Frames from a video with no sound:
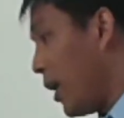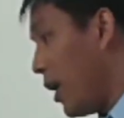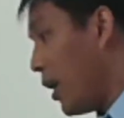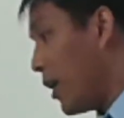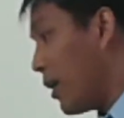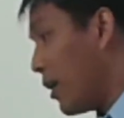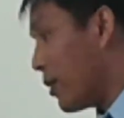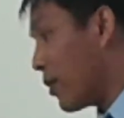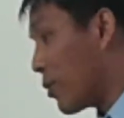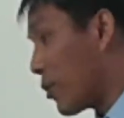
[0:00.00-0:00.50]

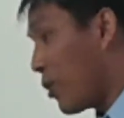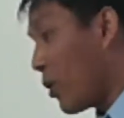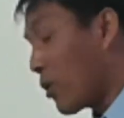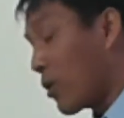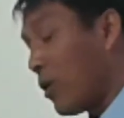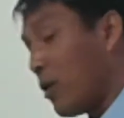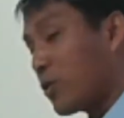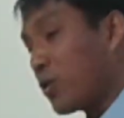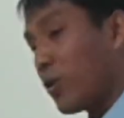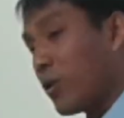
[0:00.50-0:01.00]
And
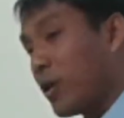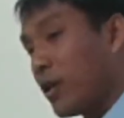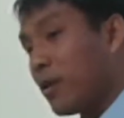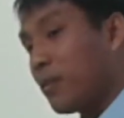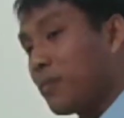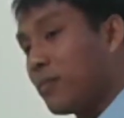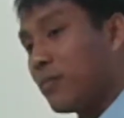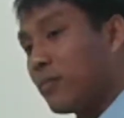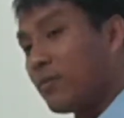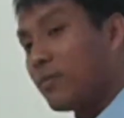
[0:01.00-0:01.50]
God told him,
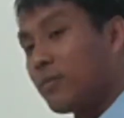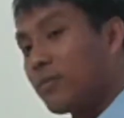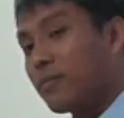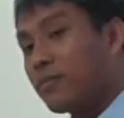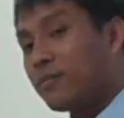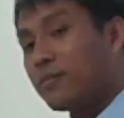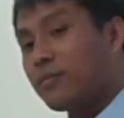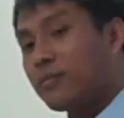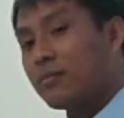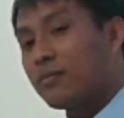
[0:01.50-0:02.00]

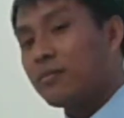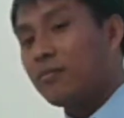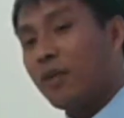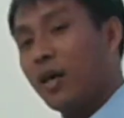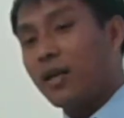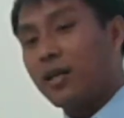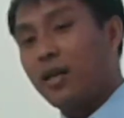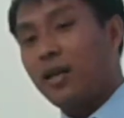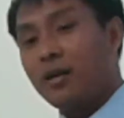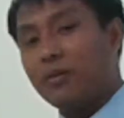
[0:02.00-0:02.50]

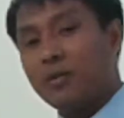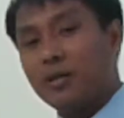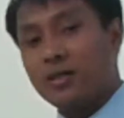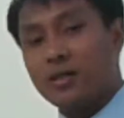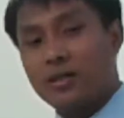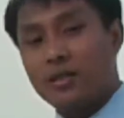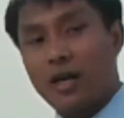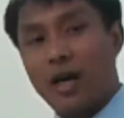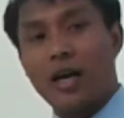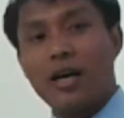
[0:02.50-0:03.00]
my name
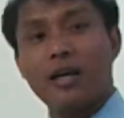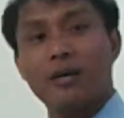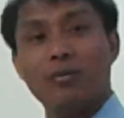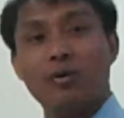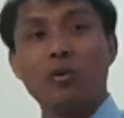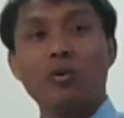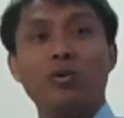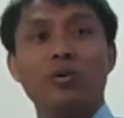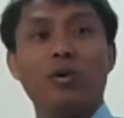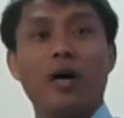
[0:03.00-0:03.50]
is I am
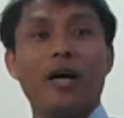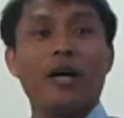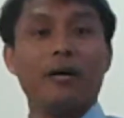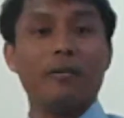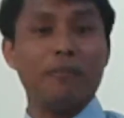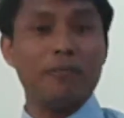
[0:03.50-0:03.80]
who I